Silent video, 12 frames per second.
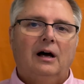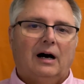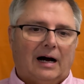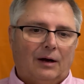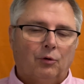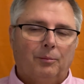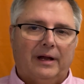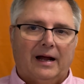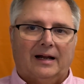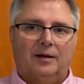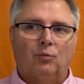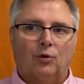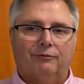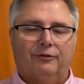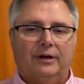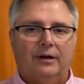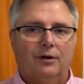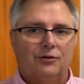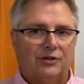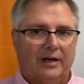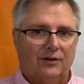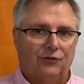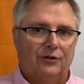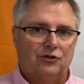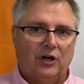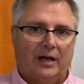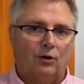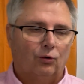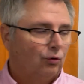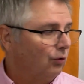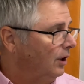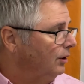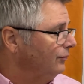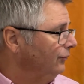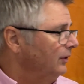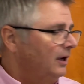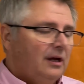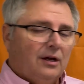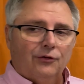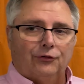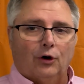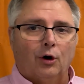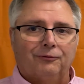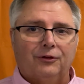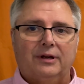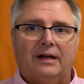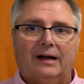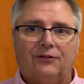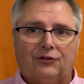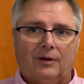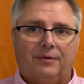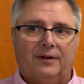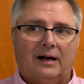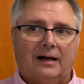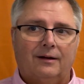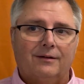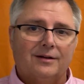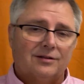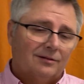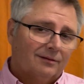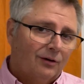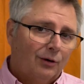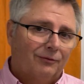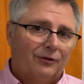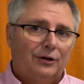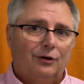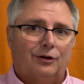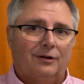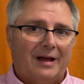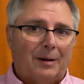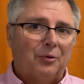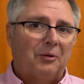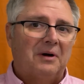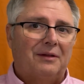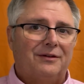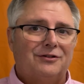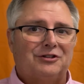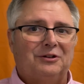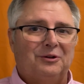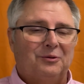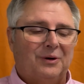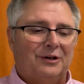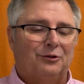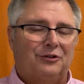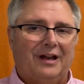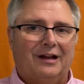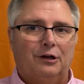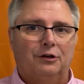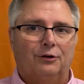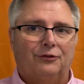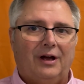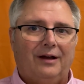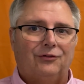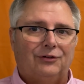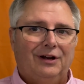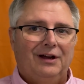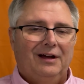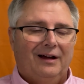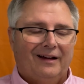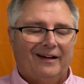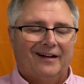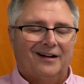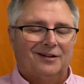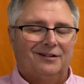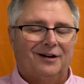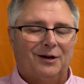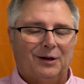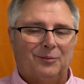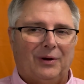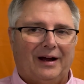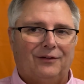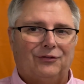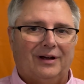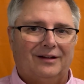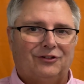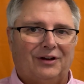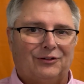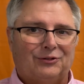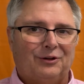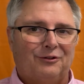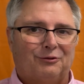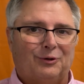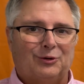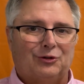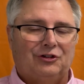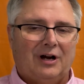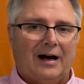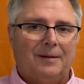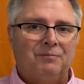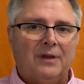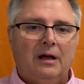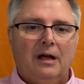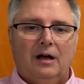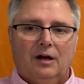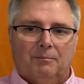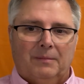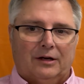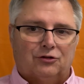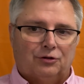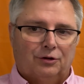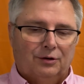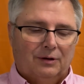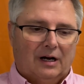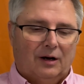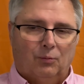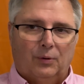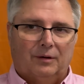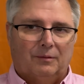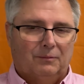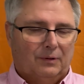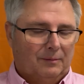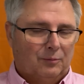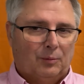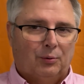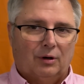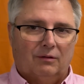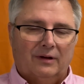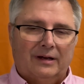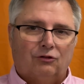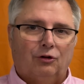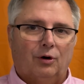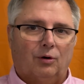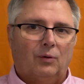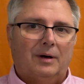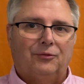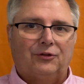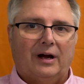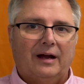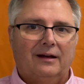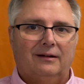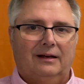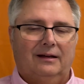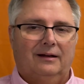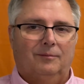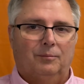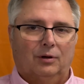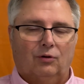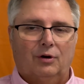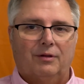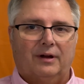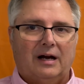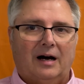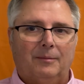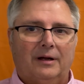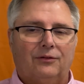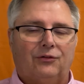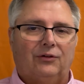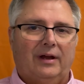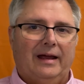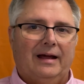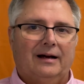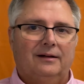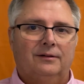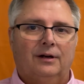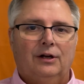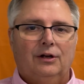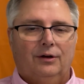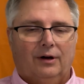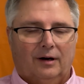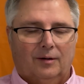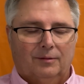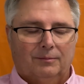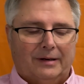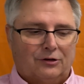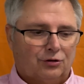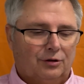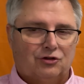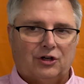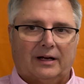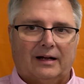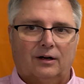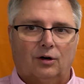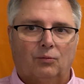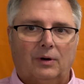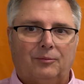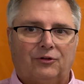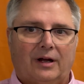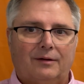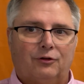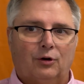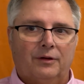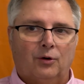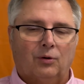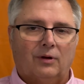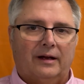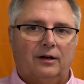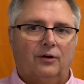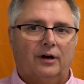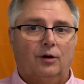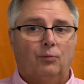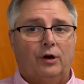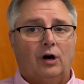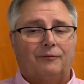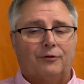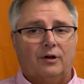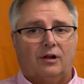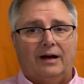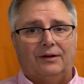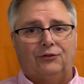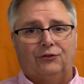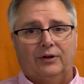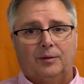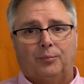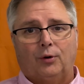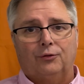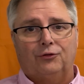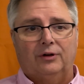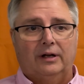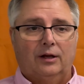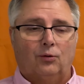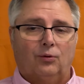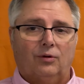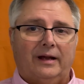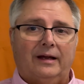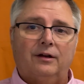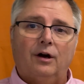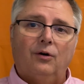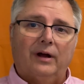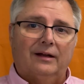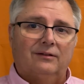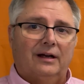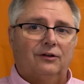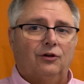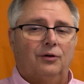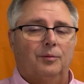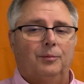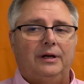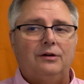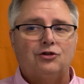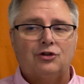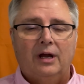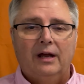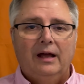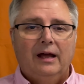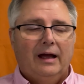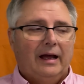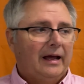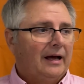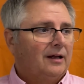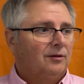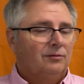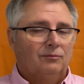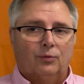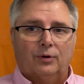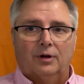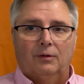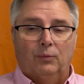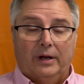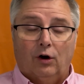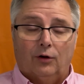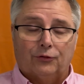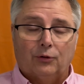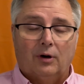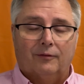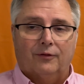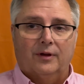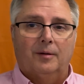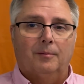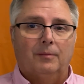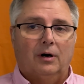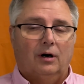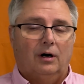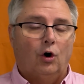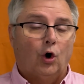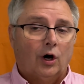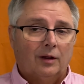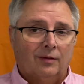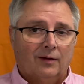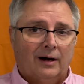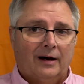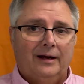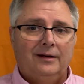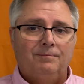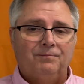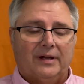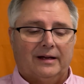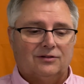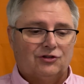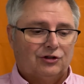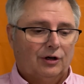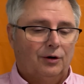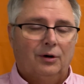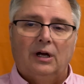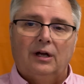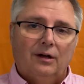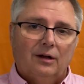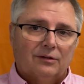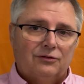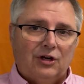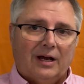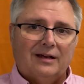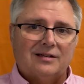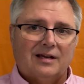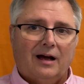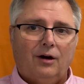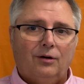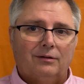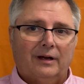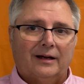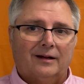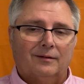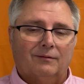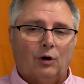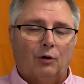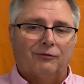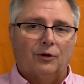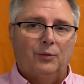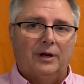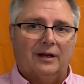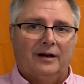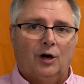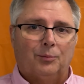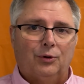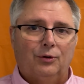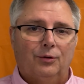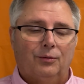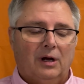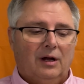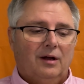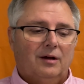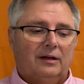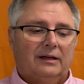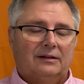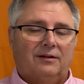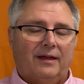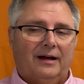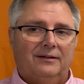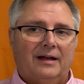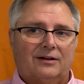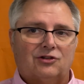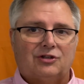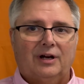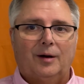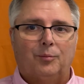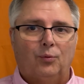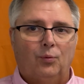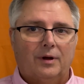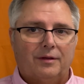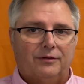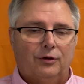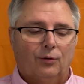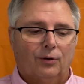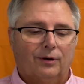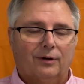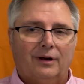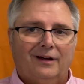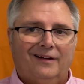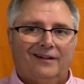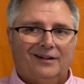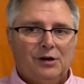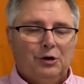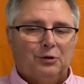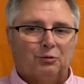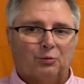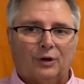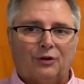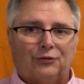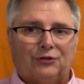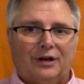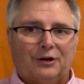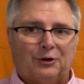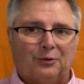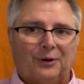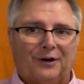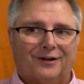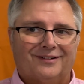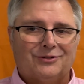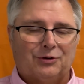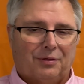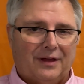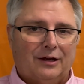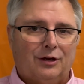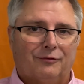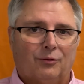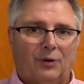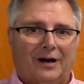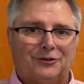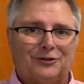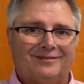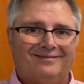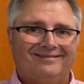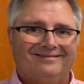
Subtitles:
I will be adding more videos as the channel grows. So hopefully you got something out of this, and hopefully you can implement this into when you're taking your test and pass that test on the first shot. Make sure we're going to put a link to our website below the comments, and make sure you check out our website. If you're in the Orlando area, we offer the classes in person in Orlando and Daytona Beach, and we also offer them online. And so check us out, and hopefully we can help you get to that next step with your real estate career. So thank you for watching.